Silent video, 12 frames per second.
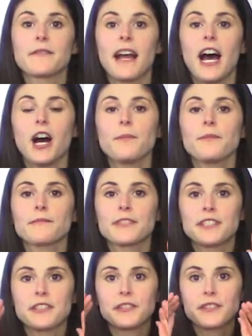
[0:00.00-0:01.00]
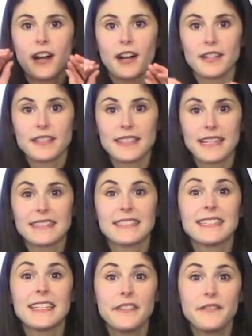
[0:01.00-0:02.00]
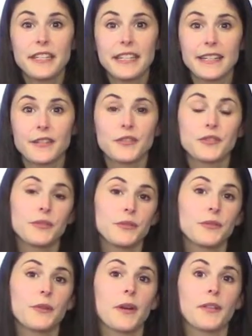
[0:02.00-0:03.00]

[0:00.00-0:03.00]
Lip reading: help reduce our sensitivity to